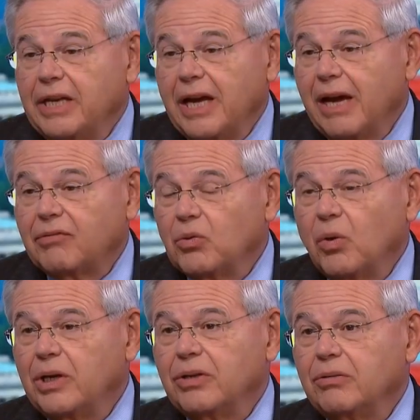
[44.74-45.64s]
have to
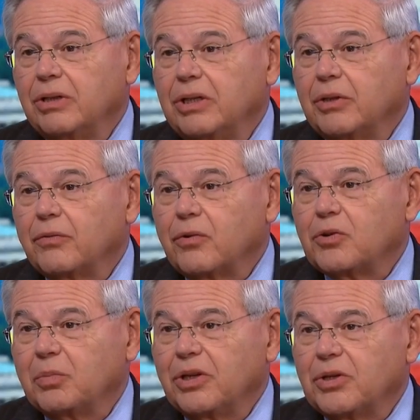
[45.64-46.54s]
wonder, in the
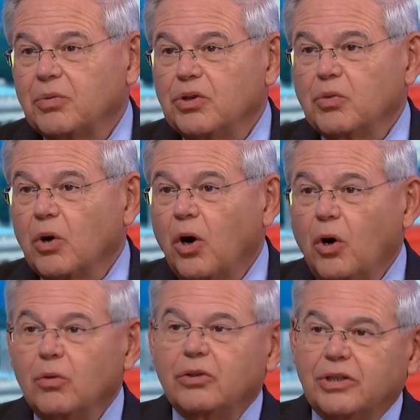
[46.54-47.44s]
first place, when you were
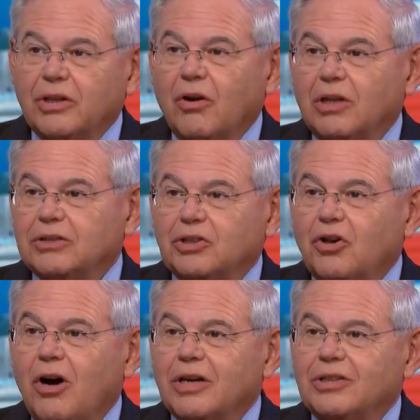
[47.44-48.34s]
only largely
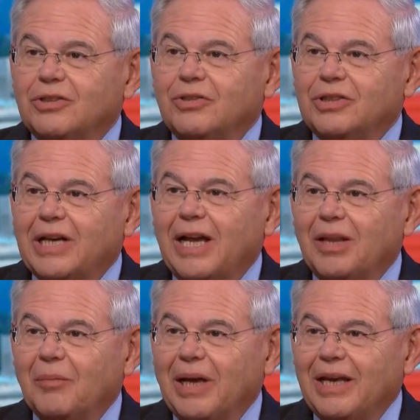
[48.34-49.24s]
talking to the
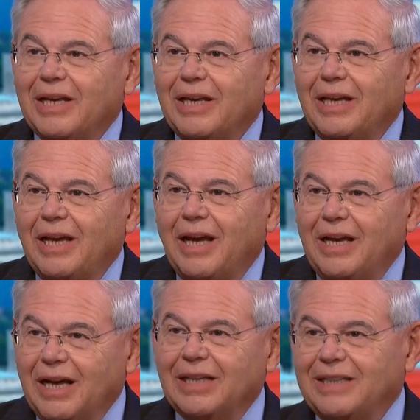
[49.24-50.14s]
Taliban
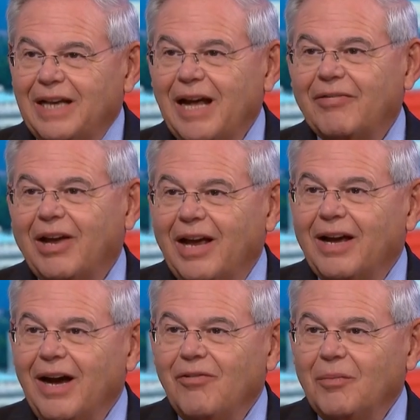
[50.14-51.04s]
and not the
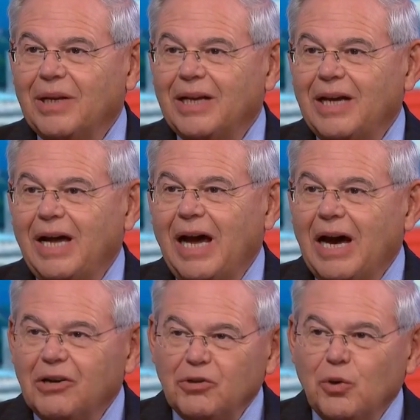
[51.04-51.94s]
Afghan government,
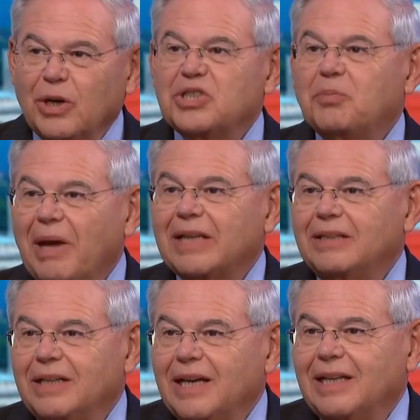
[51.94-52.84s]
how you
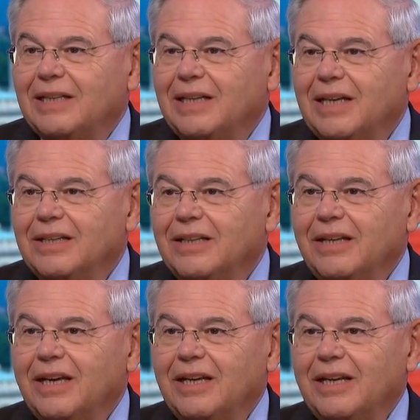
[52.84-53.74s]
expected at the end of the
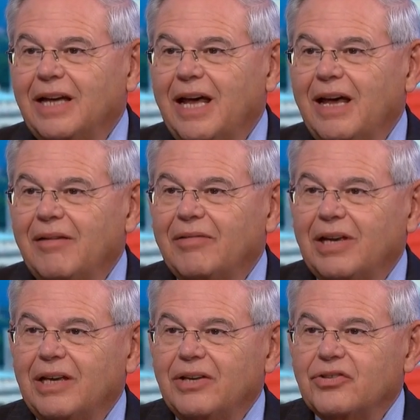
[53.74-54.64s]
day to have
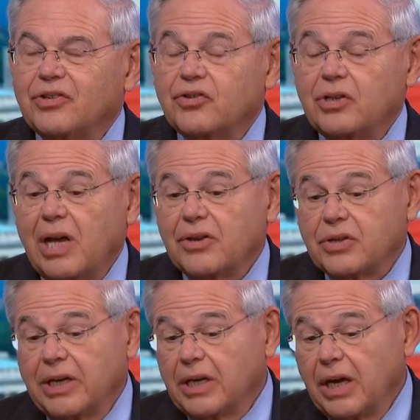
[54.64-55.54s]
a
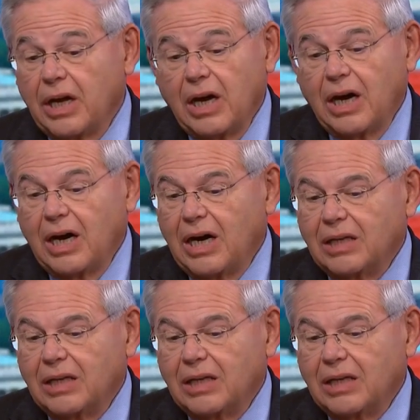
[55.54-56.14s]
success. And uh,